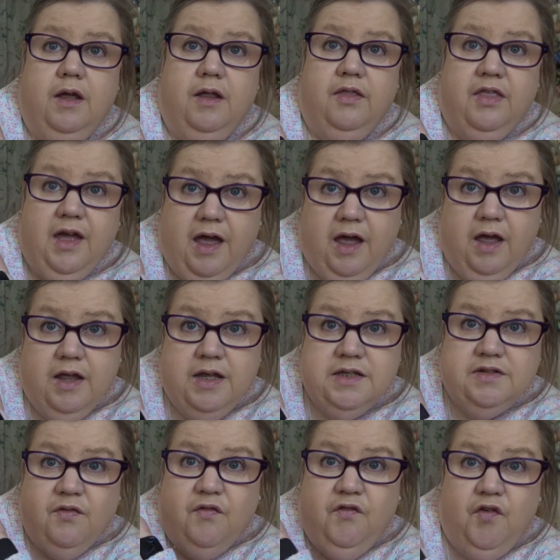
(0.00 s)
that
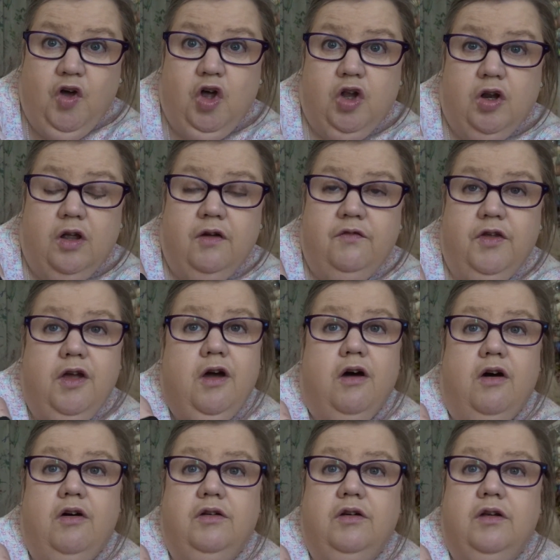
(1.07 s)
is full of
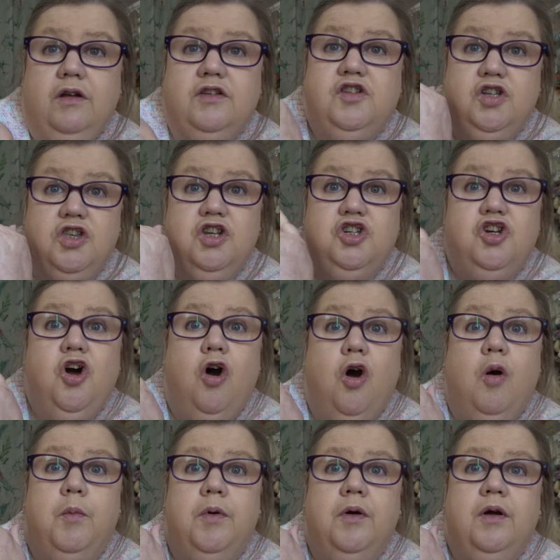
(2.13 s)
yarn to the
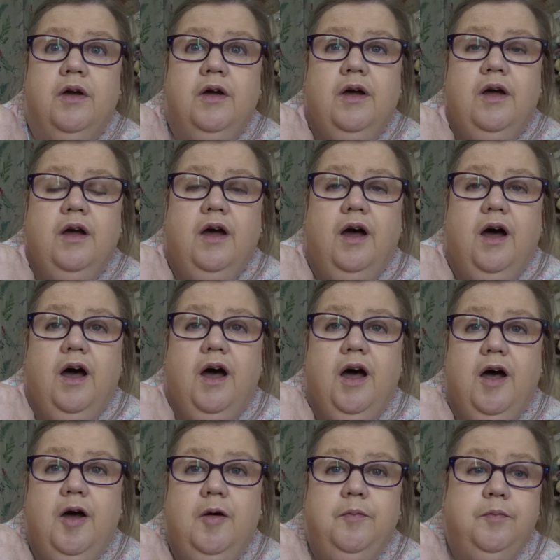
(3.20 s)
top,
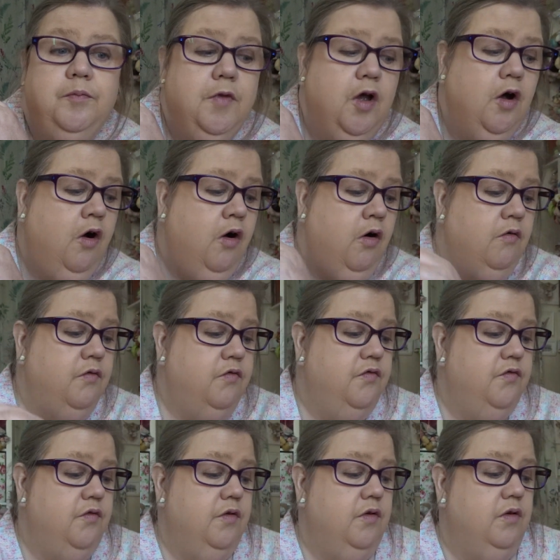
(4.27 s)

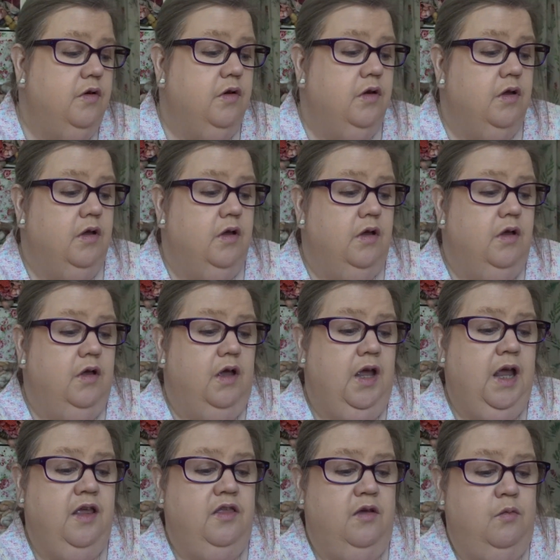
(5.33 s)
of
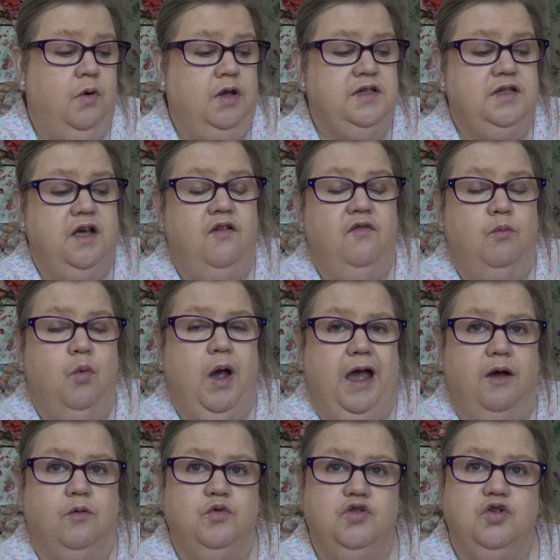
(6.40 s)
either ones that I've
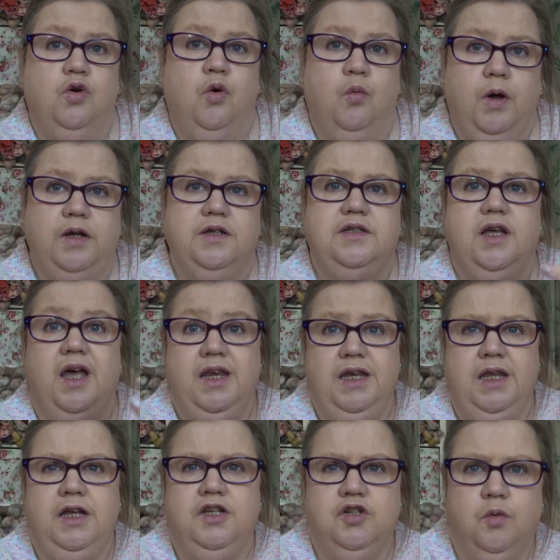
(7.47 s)
wound or ones that I
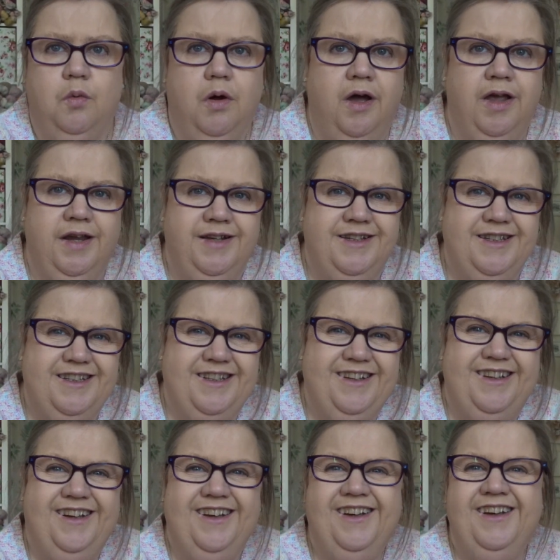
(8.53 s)
need to wind.
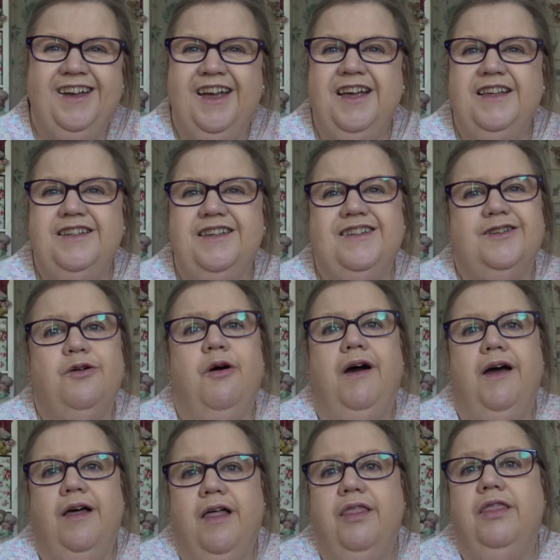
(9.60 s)
So
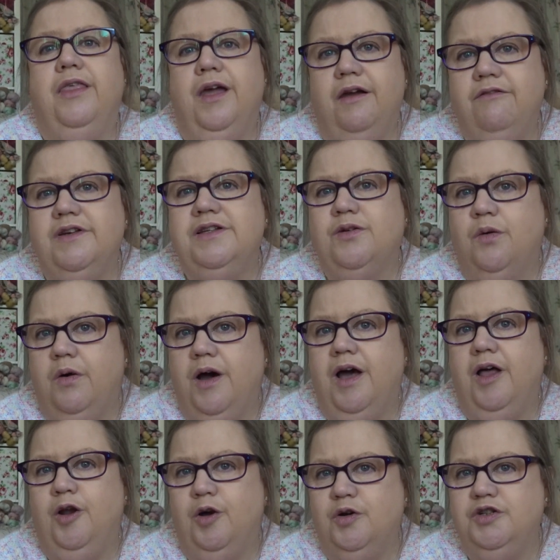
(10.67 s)
there is quite
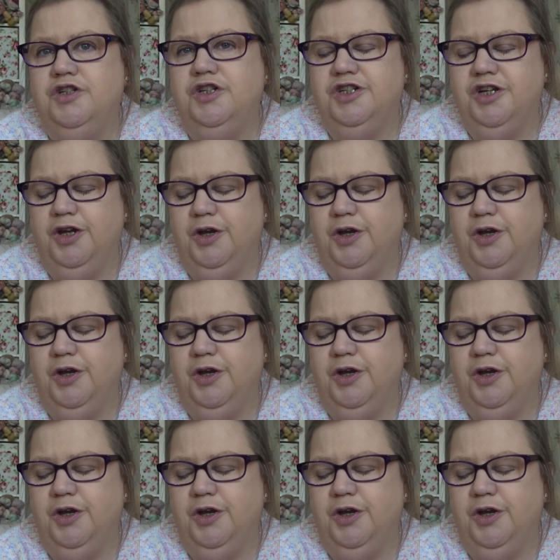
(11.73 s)
a lot to do.